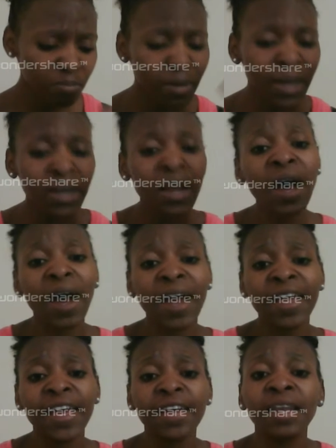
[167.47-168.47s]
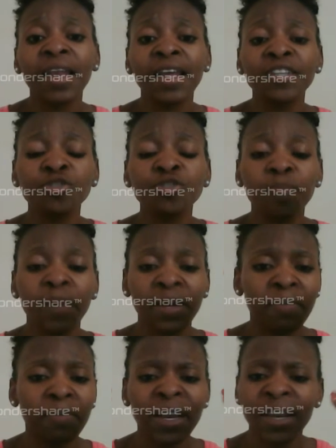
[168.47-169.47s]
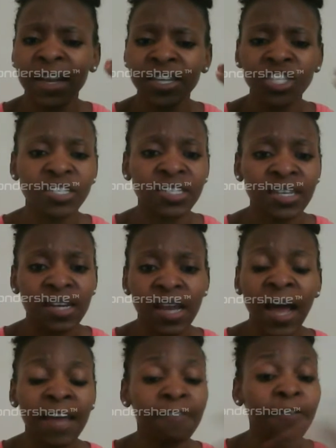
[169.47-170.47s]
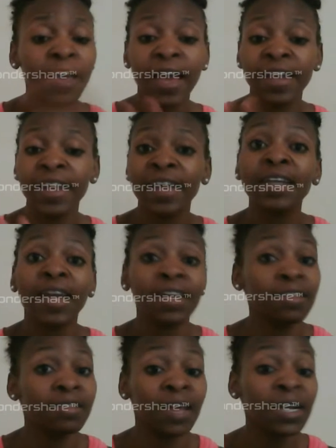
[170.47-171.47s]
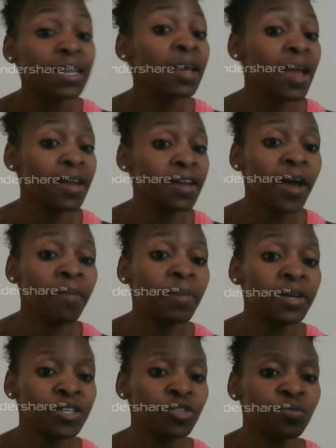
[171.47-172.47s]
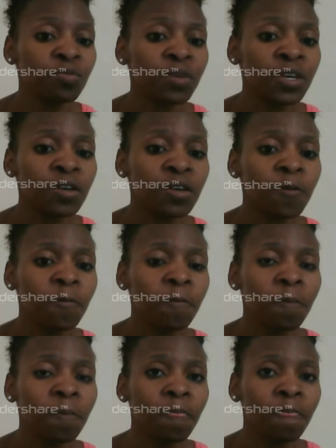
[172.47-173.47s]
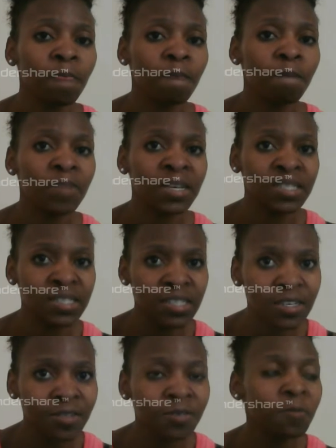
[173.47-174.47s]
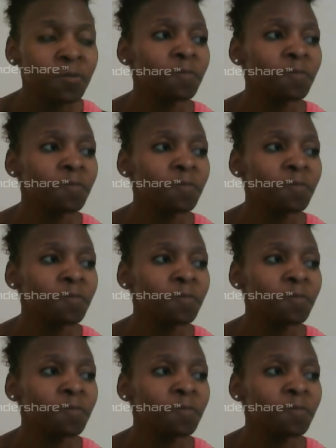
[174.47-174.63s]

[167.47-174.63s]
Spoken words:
But I had learned to bet my lashes at life and act like nothing had happened to me. But still,